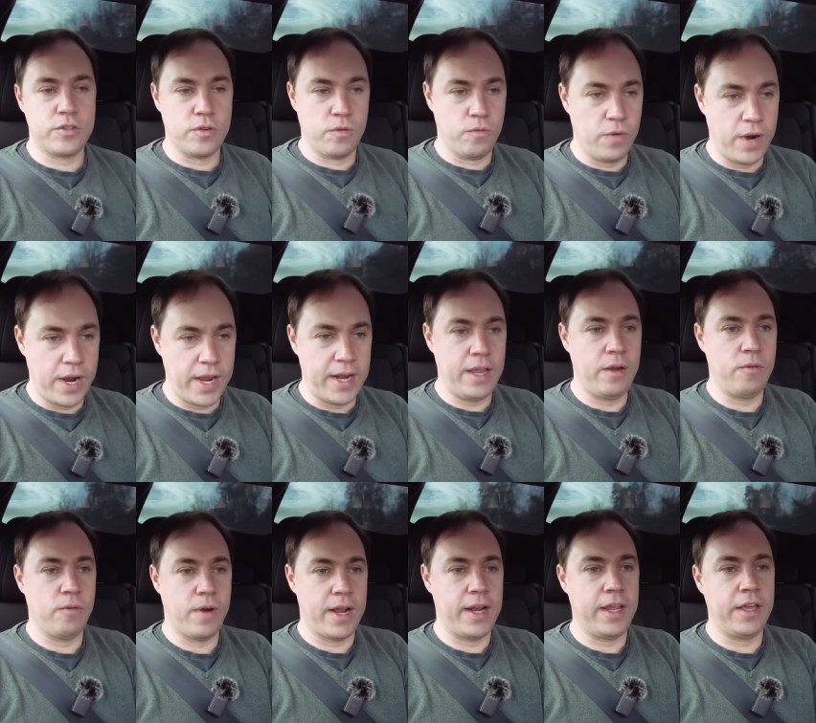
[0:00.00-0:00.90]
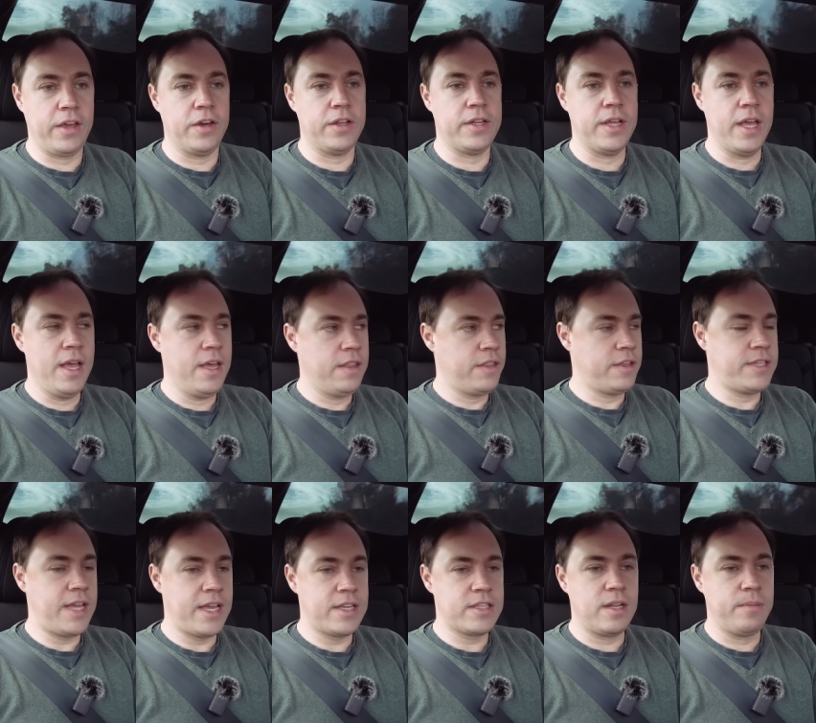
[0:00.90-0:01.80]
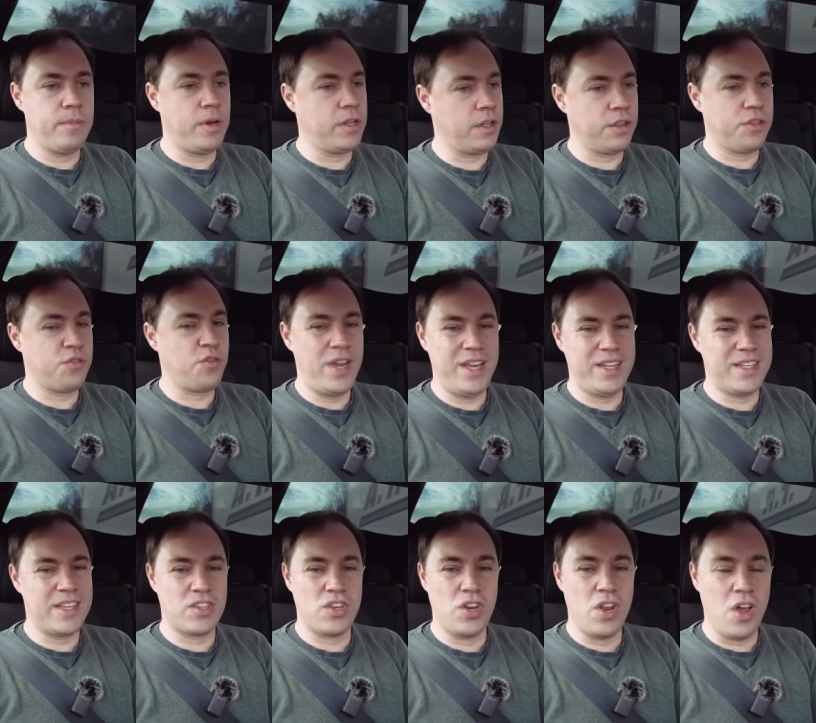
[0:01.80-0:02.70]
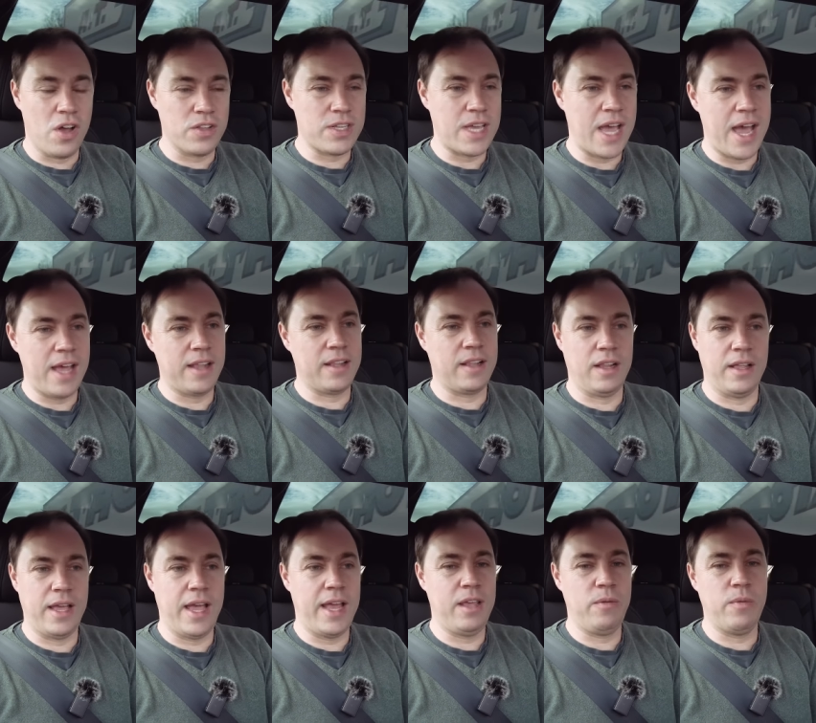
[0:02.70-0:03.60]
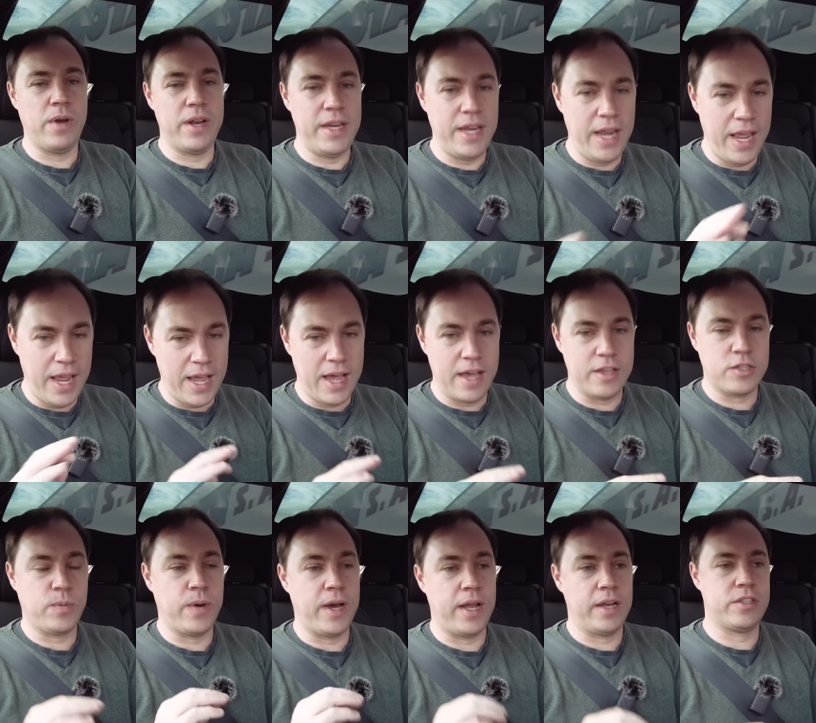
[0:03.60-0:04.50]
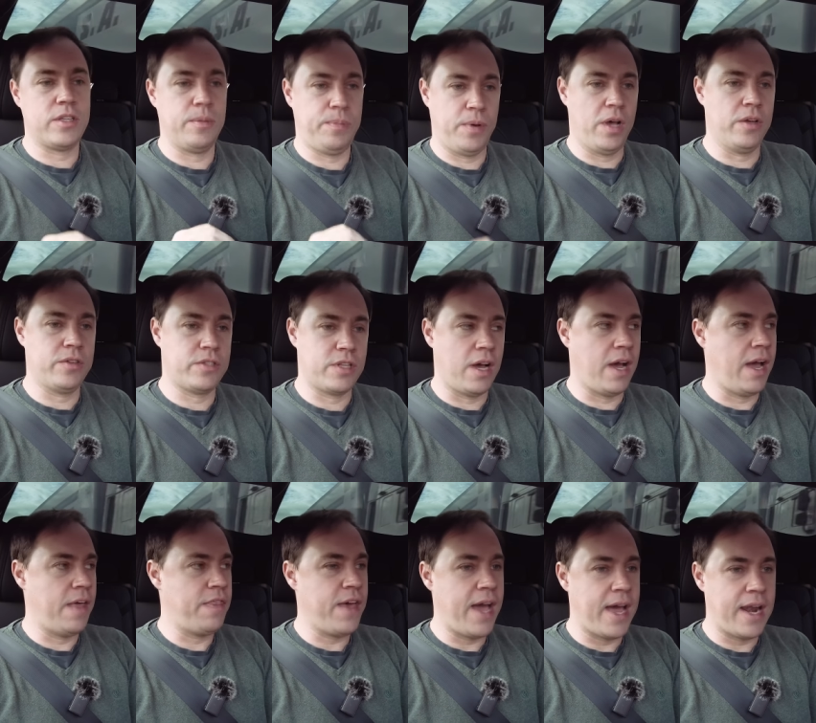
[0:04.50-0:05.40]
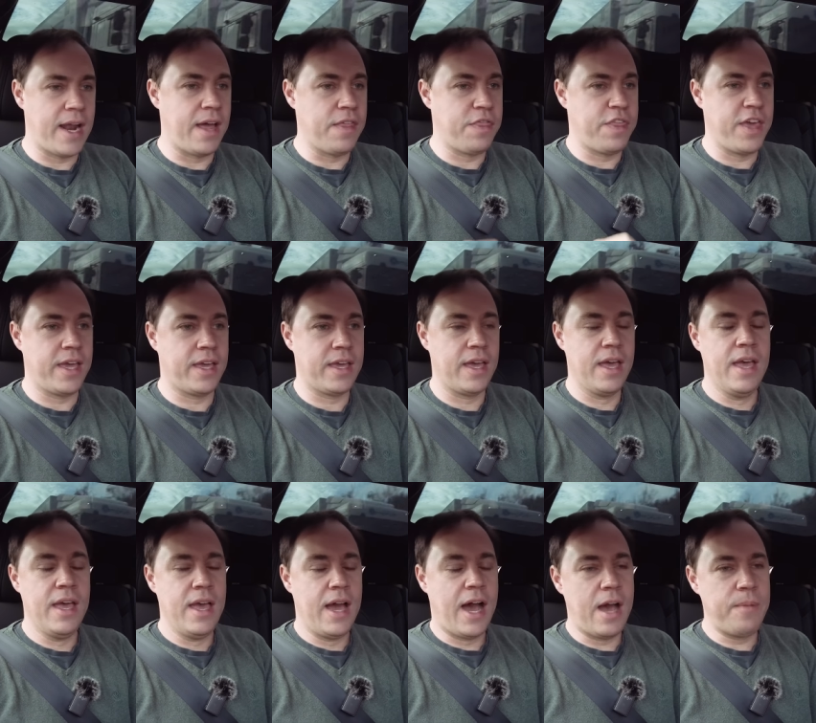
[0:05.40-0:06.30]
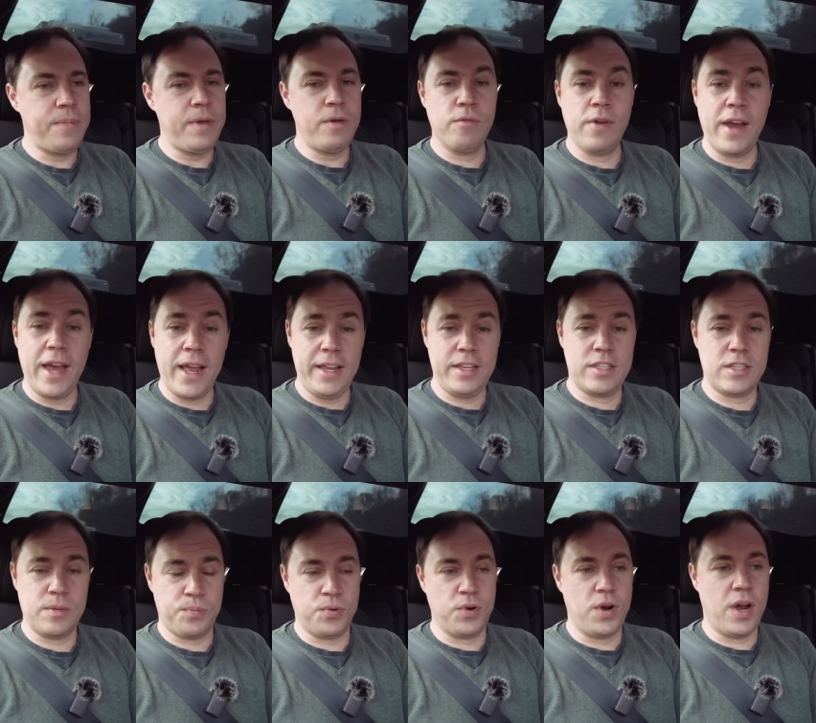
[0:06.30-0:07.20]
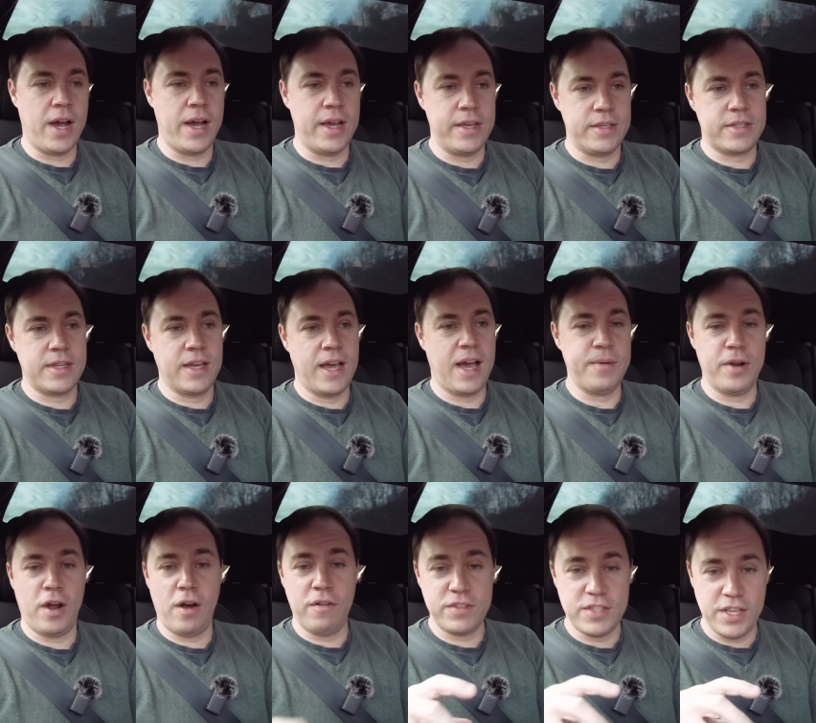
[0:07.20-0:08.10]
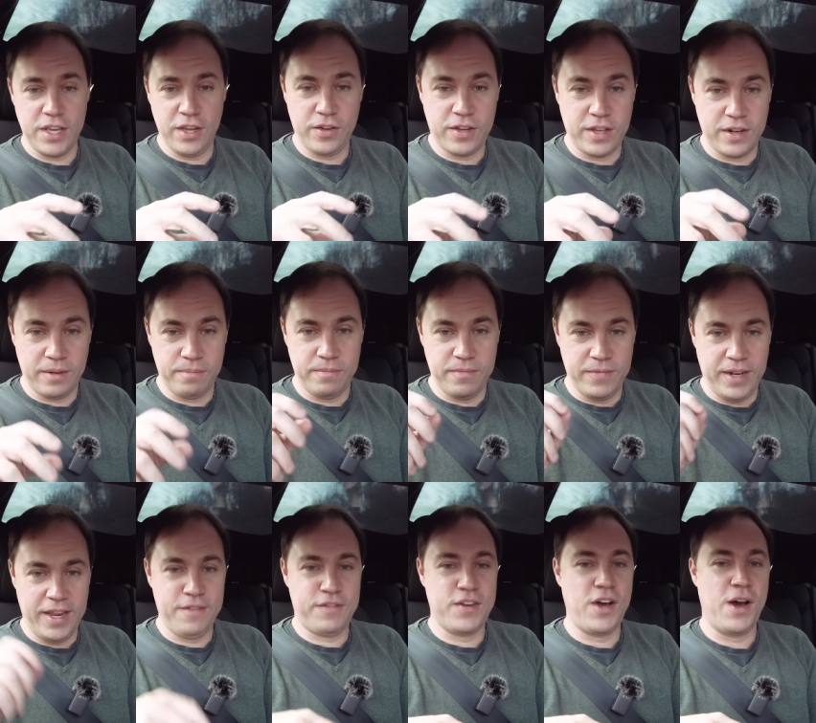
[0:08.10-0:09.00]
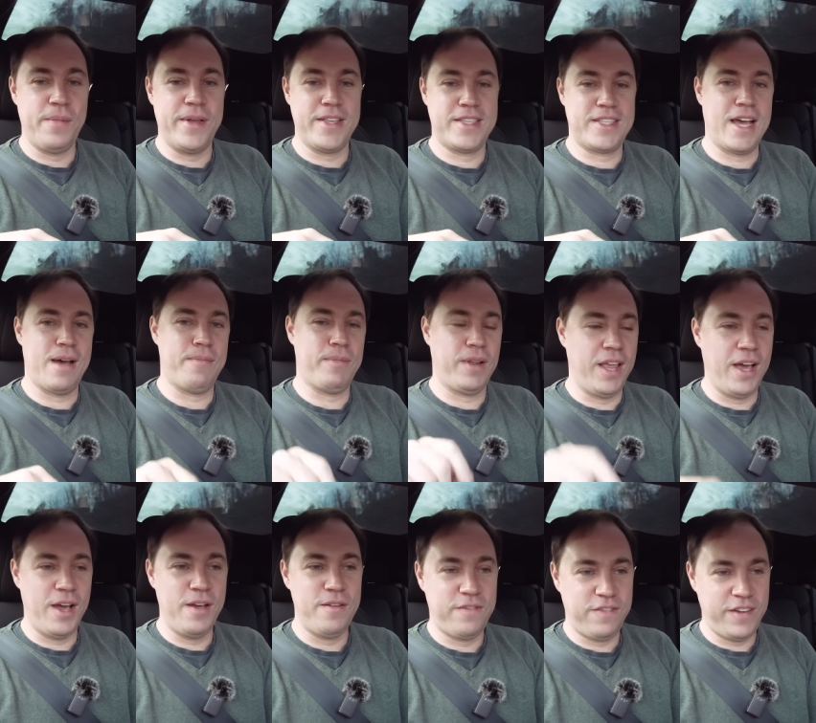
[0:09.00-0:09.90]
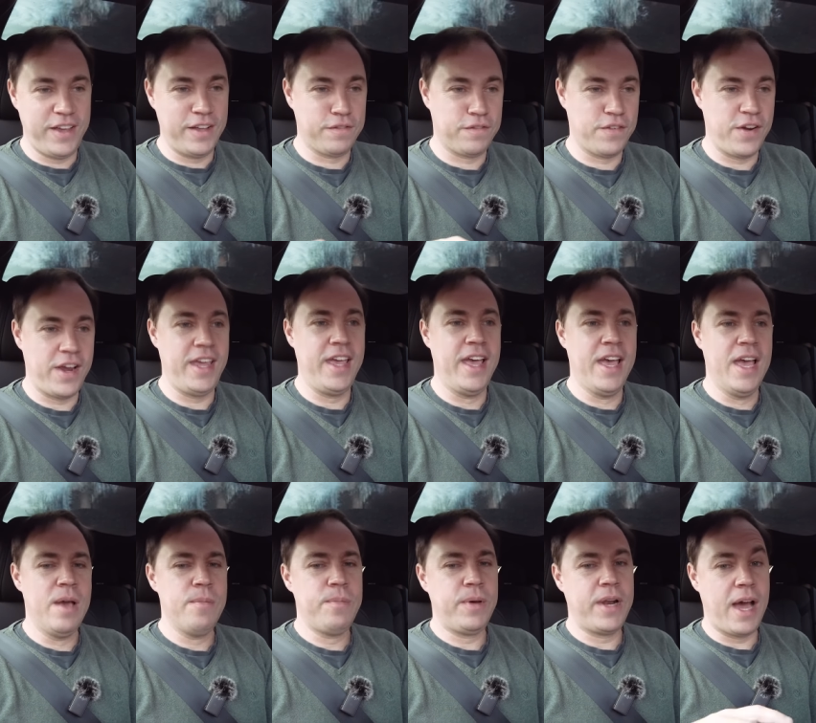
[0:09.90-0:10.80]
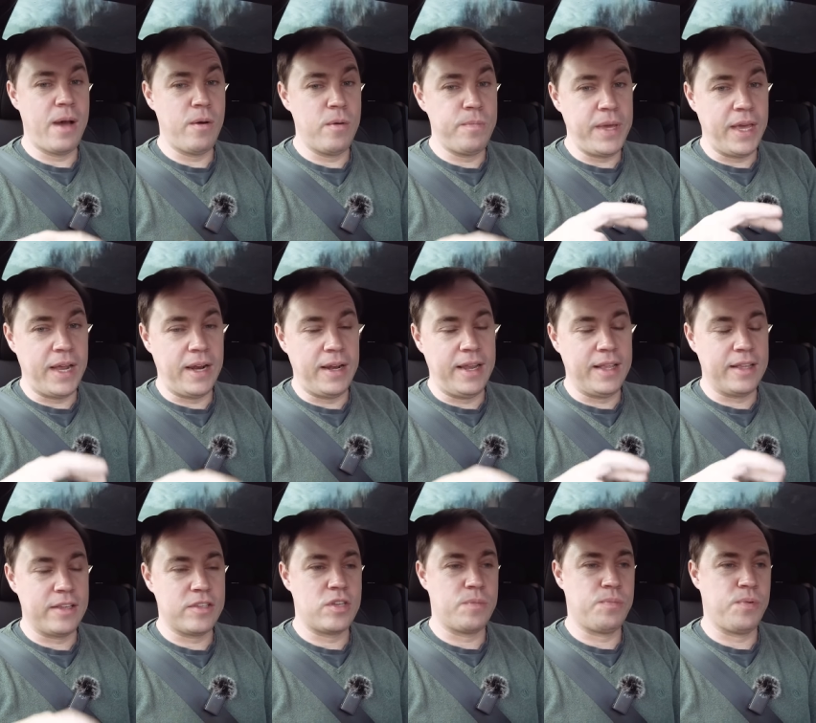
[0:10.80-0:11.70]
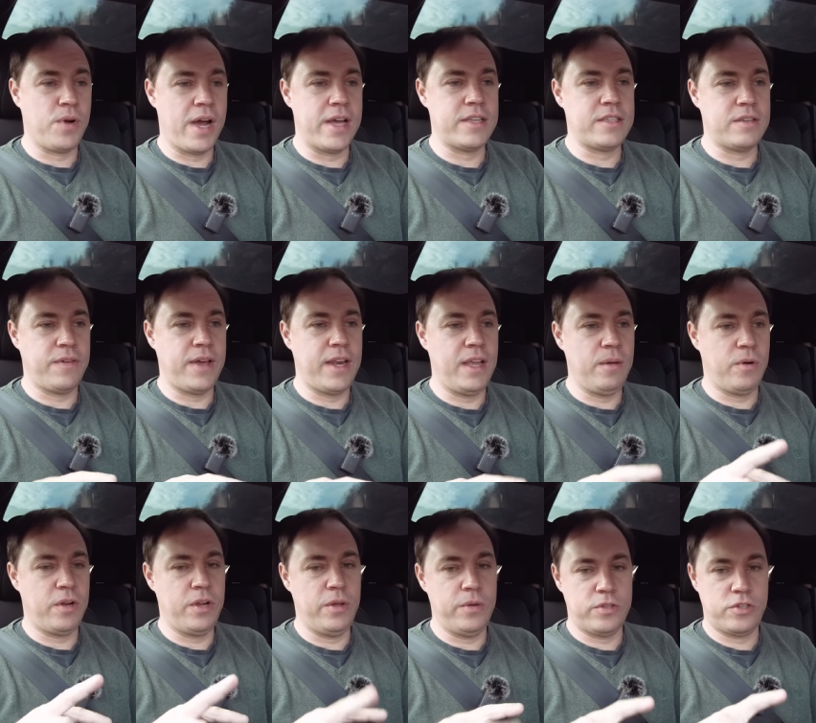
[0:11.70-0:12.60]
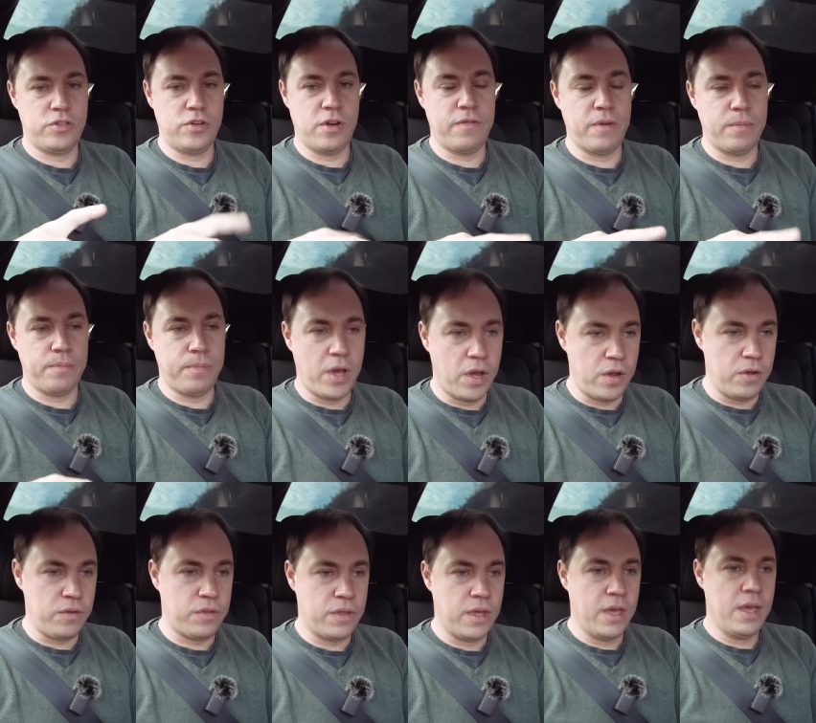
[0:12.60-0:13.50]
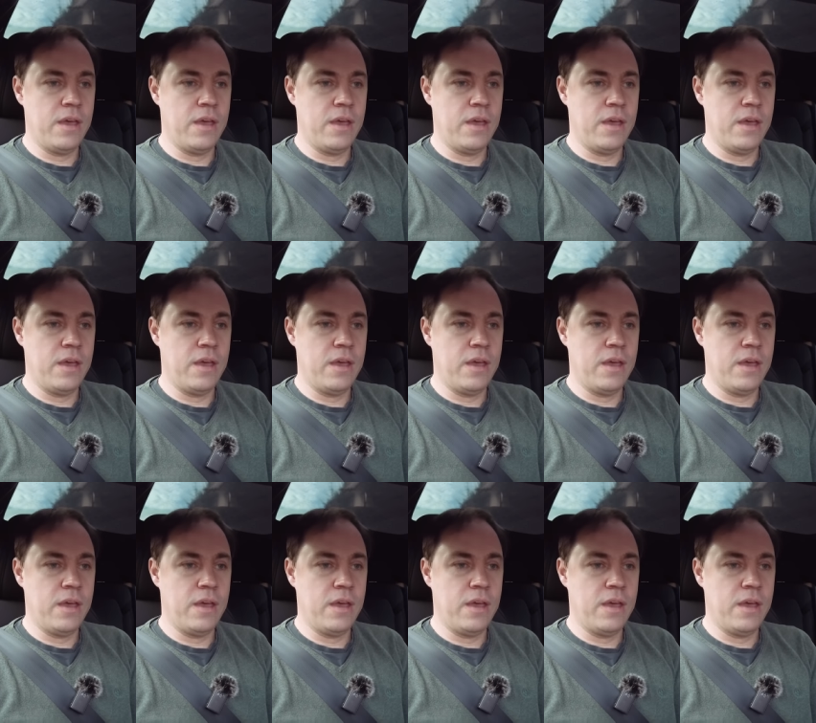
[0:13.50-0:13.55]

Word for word: is really, really good. The Tesla Model three does not handle anywhere near as well as the Polestar, and that, I think, I'd be really surprised. I mean, obviously you can leave comments down below, feel free, but I would be a little surprised if anyone who has driven both